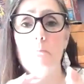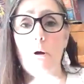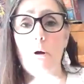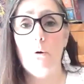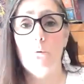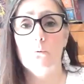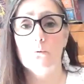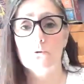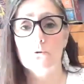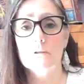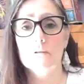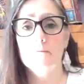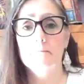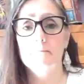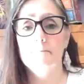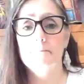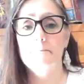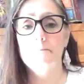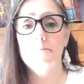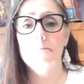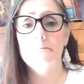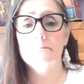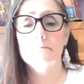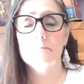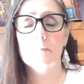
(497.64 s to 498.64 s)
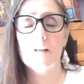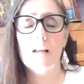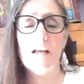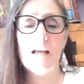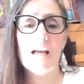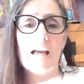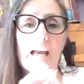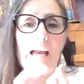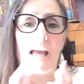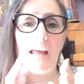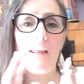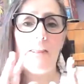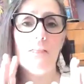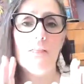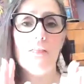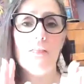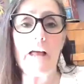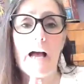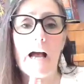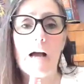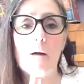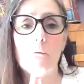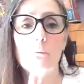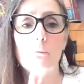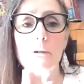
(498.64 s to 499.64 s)
the boat. And
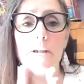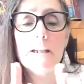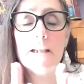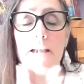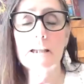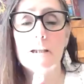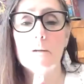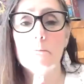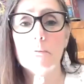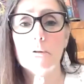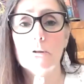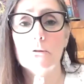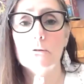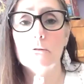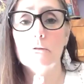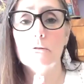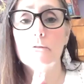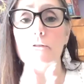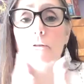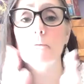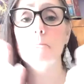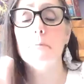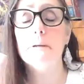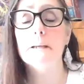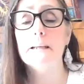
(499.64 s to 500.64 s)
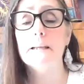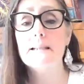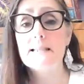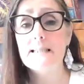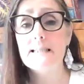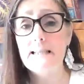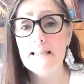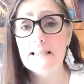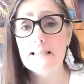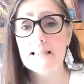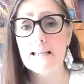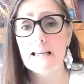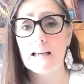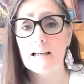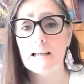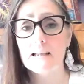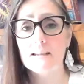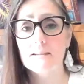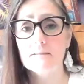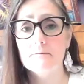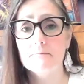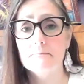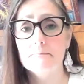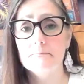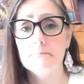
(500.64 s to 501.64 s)
that would keep you from being
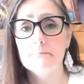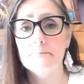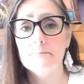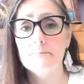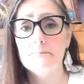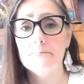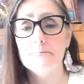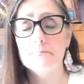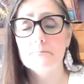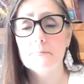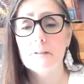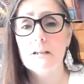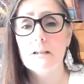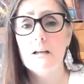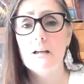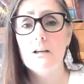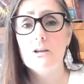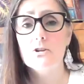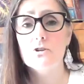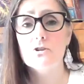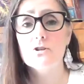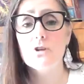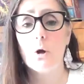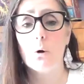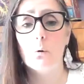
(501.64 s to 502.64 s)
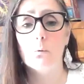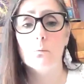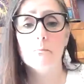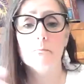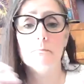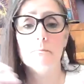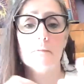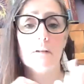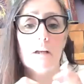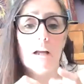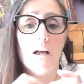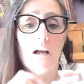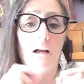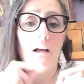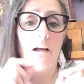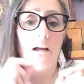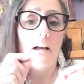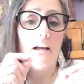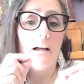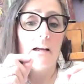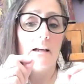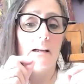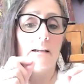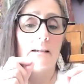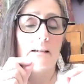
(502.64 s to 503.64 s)
seasick. So
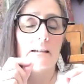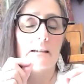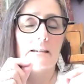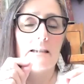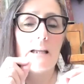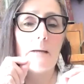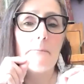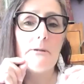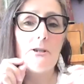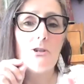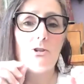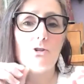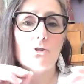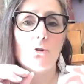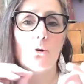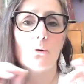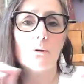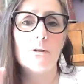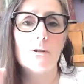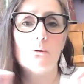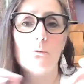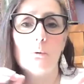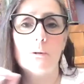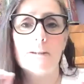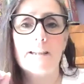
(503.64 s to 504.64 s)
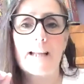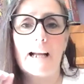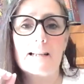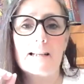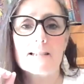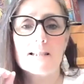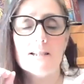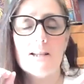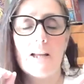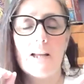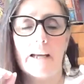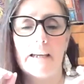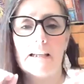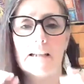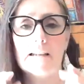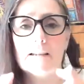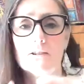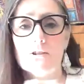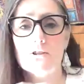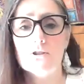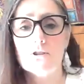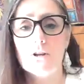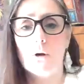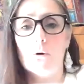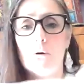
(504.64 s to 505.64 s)
let me show you what that's like.
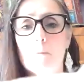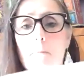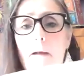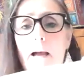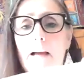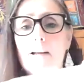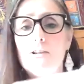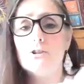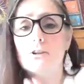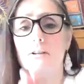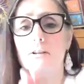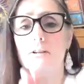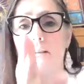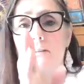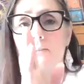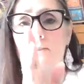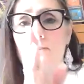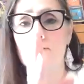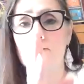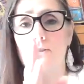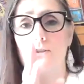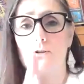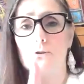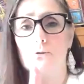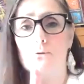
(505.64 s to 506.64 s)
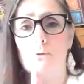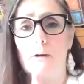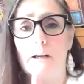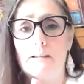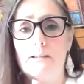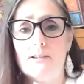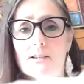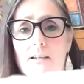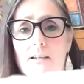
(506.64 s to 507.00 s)
So imagine this is you at